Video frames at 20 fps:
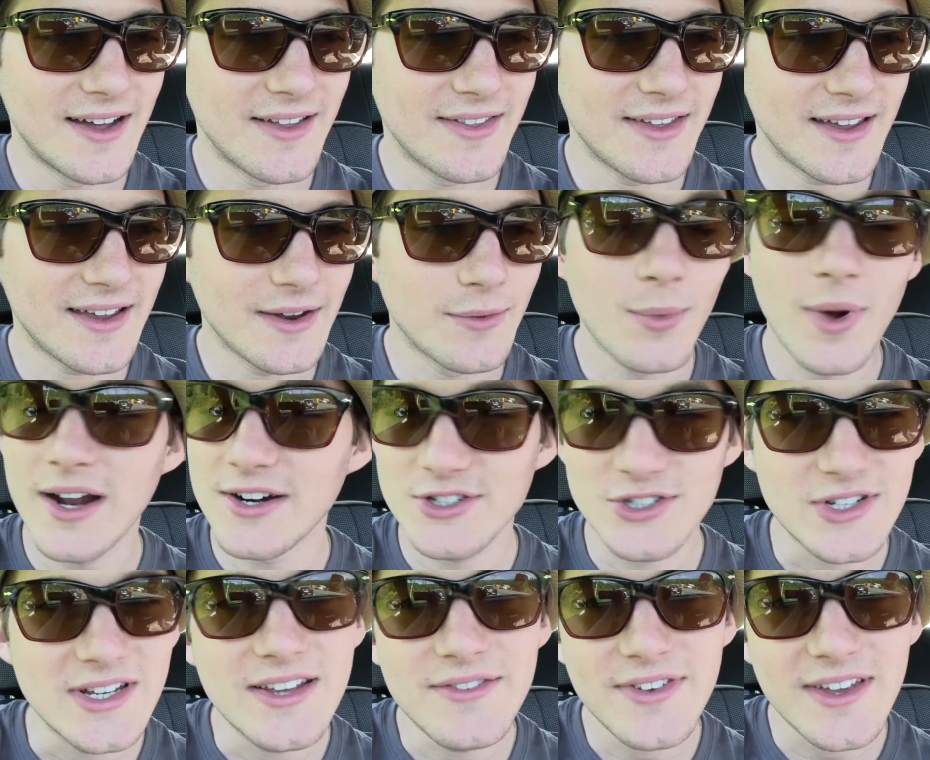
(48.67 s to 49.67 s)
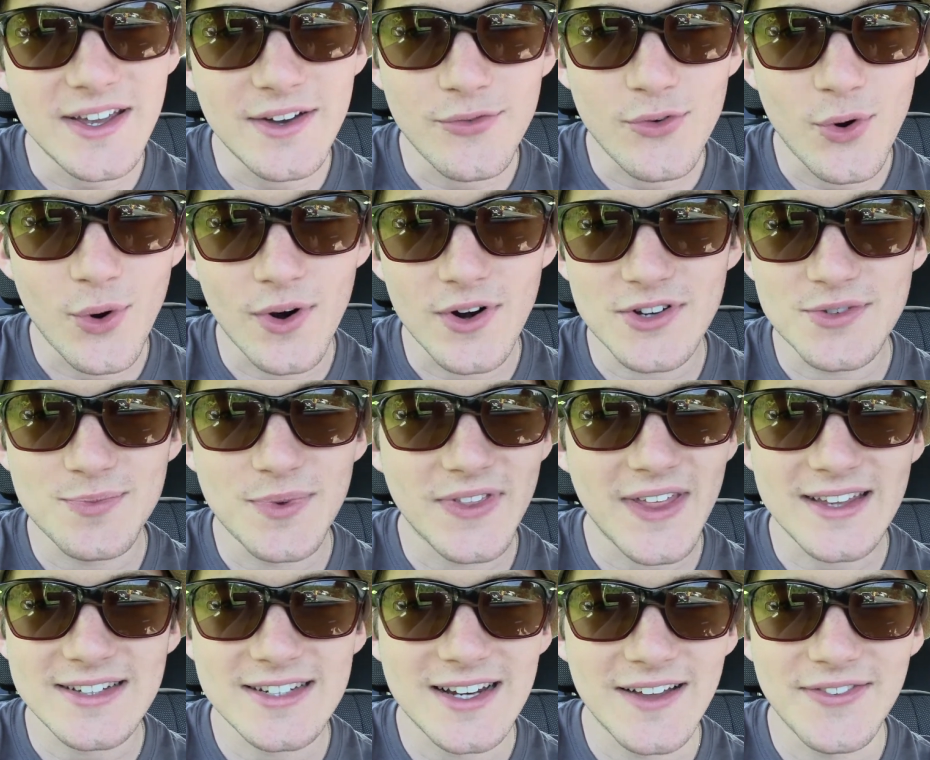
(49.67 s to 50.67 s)
They can watch TV, of course, but
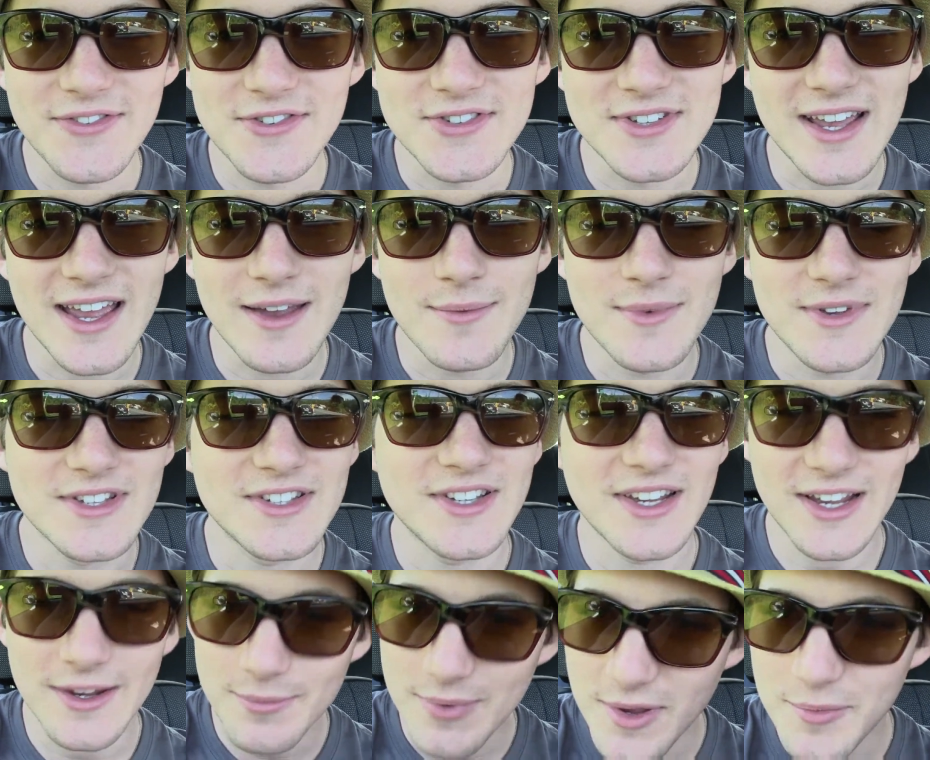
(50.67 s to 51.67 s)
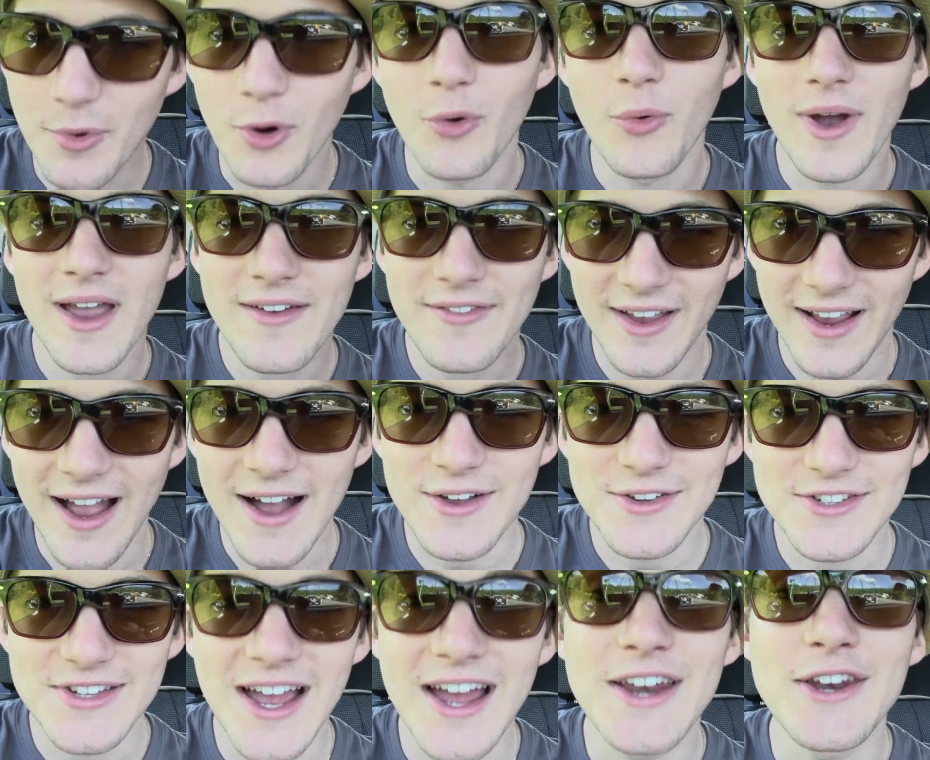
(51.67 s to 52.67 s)
that's not the same as seeing people waving
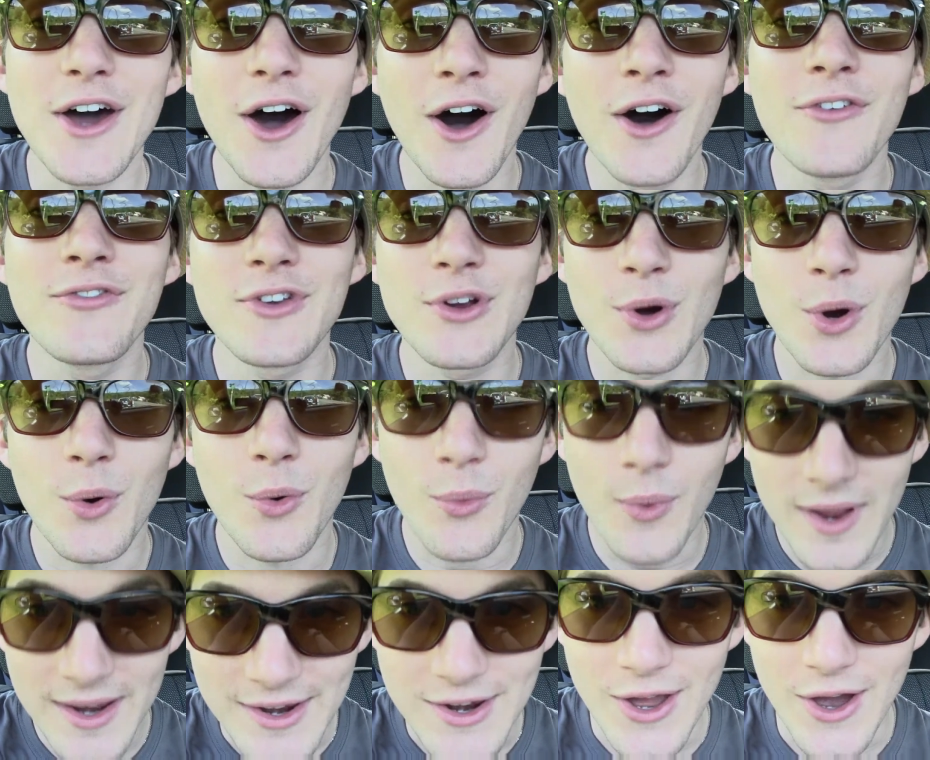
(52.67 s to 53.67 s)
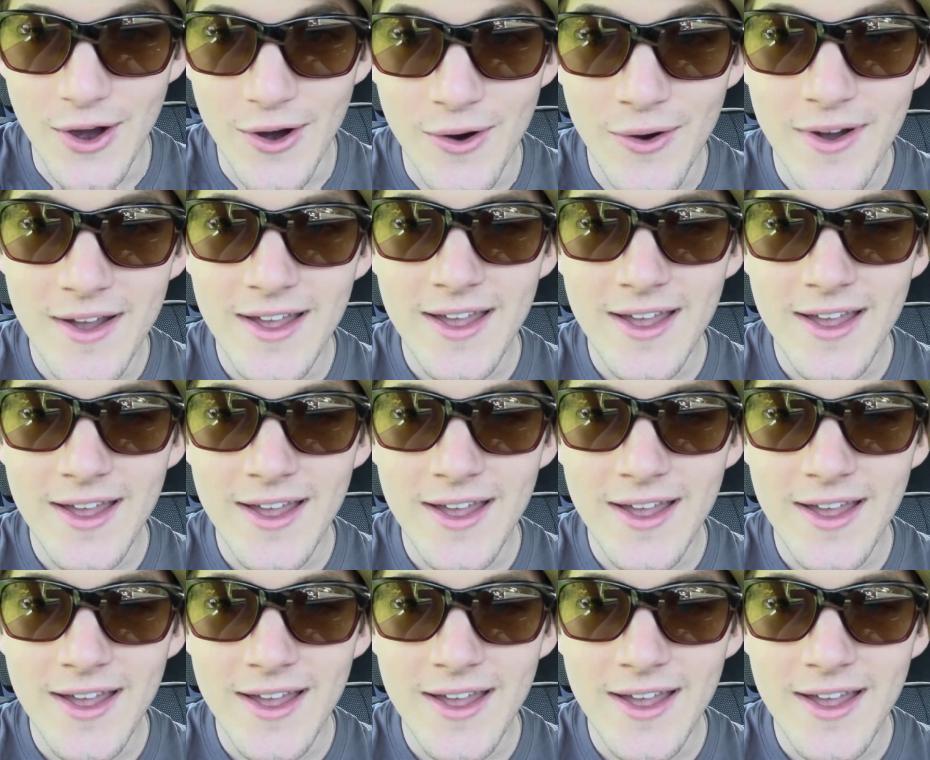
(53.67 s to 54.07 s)
outside of your window.